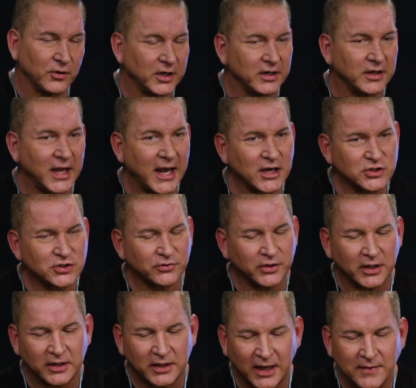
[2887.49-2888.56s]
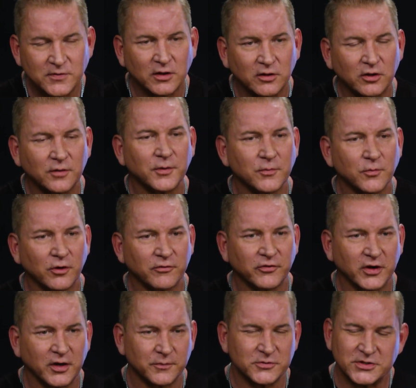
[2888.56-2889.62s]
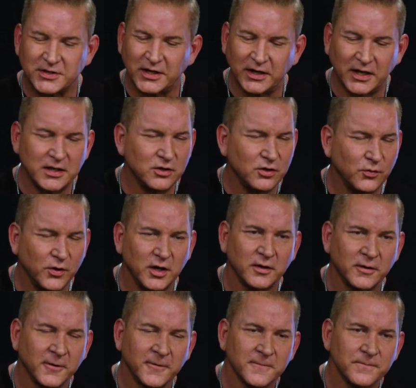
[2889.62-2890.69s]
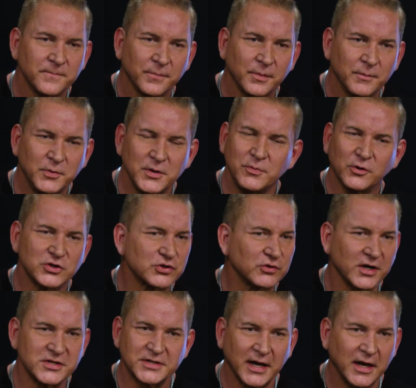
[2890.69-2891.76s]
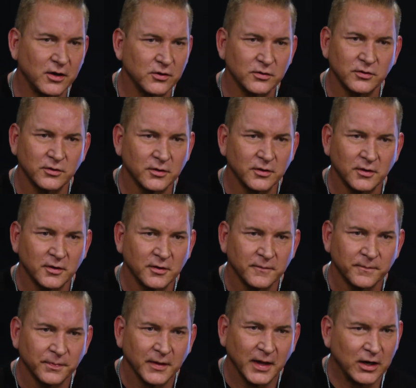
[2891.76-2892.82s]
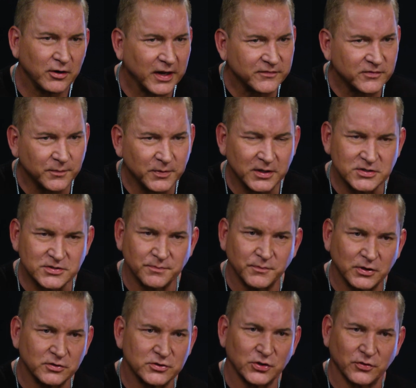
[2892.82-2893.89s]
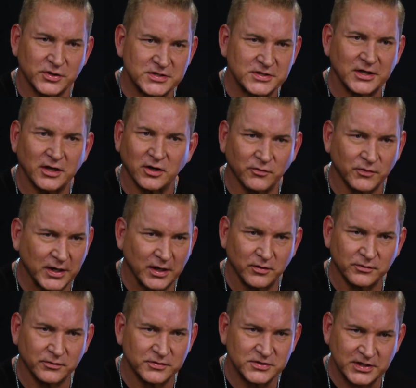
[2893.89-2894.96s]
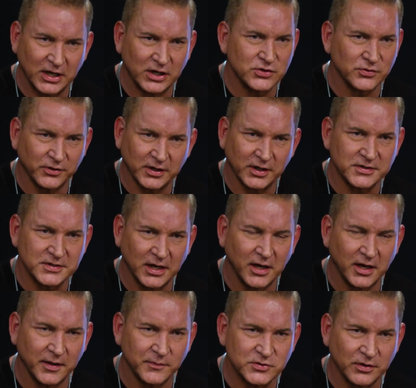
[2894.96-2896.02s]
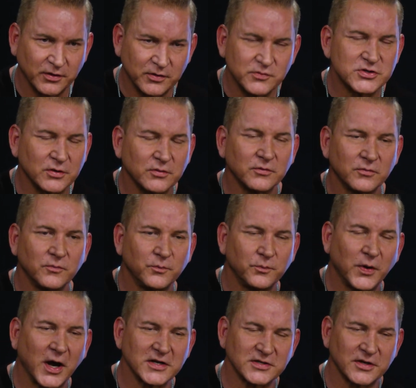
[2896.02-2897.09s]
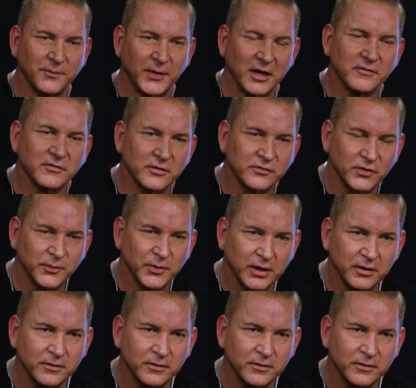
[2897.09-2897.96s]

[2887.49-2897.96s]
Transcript: And it actually gave me a little bit more freedom, just saying, hey, you know what? People are stressed out. I don't have to be as militaristic around scheduling on time. So that was a positive benefit for me.